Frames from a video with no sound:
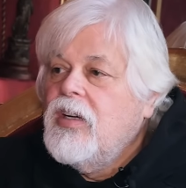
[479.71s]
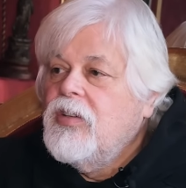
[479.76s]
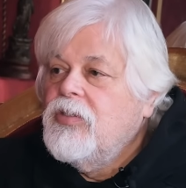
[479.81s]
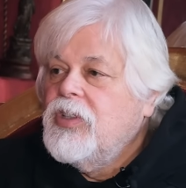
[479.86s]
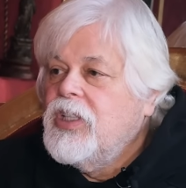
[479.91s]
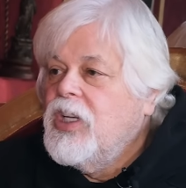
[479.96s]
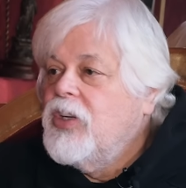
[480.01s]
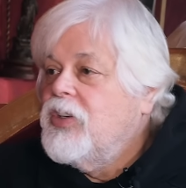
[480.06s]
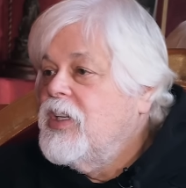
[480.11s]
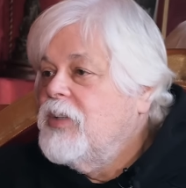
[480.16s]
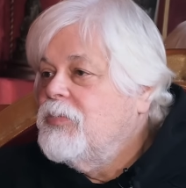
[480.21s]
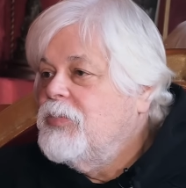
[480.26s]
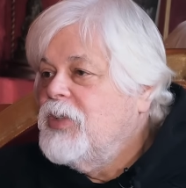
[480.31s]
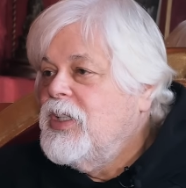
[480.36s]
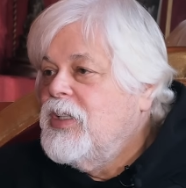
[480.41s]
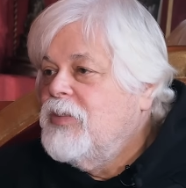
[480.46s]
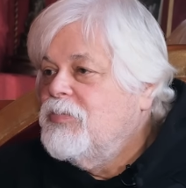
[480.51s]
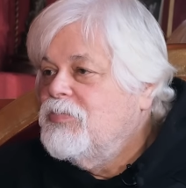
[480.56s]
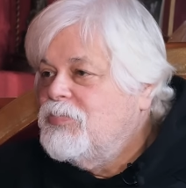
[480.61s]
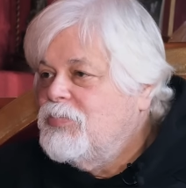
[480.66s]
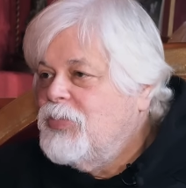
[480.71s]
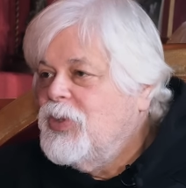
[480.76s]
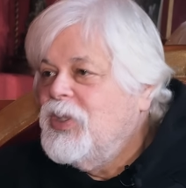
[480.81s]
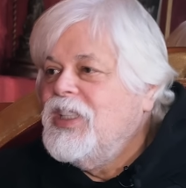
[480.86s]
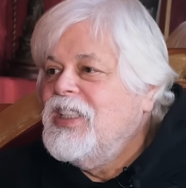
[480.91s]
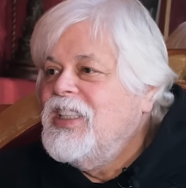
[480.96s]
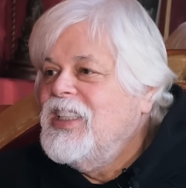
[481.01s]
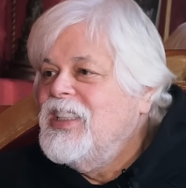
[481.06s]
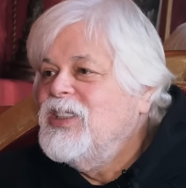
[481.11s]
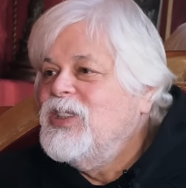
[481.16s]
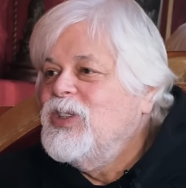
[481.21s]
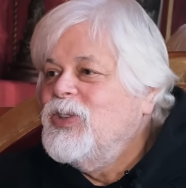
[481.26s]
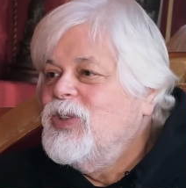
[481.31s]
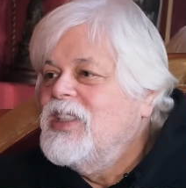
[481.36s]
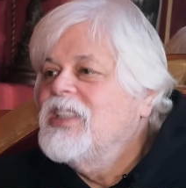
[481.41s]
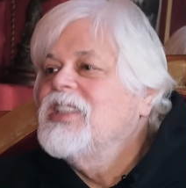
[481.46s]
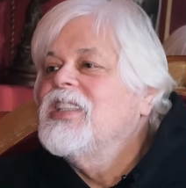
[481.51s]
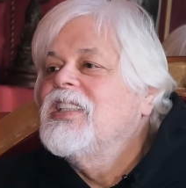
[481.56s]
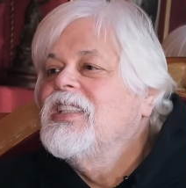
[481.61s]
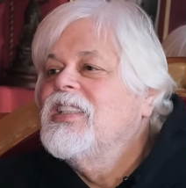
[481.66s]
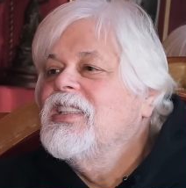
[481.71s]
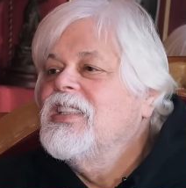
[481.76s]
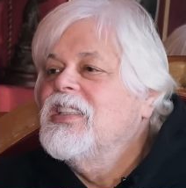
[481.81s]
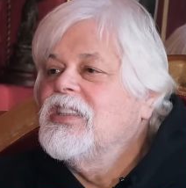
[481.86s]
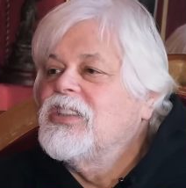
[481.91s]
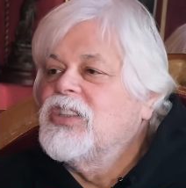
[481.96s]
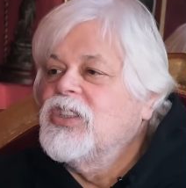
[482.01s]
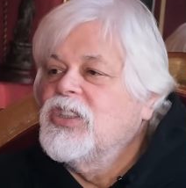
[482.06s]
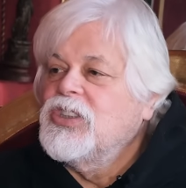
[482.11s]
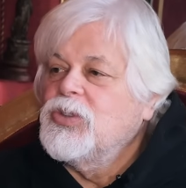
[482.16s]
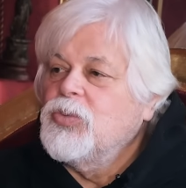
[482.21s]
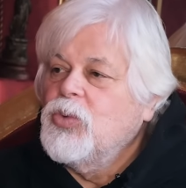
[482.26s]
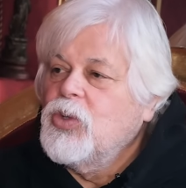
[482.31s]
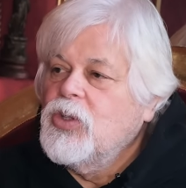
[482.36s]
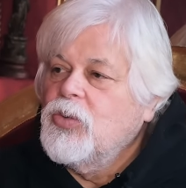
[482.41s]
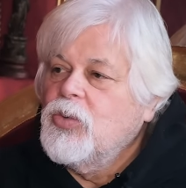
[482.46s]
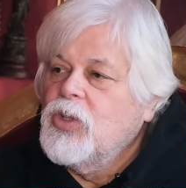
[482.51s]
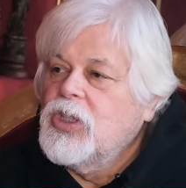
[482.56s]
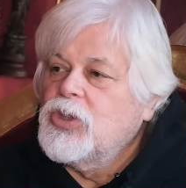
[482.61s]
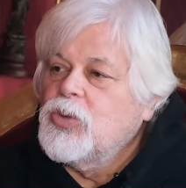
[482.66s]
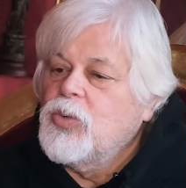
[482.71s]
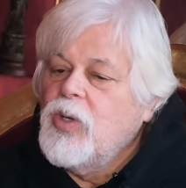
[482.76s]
without it being bullied into it. So it works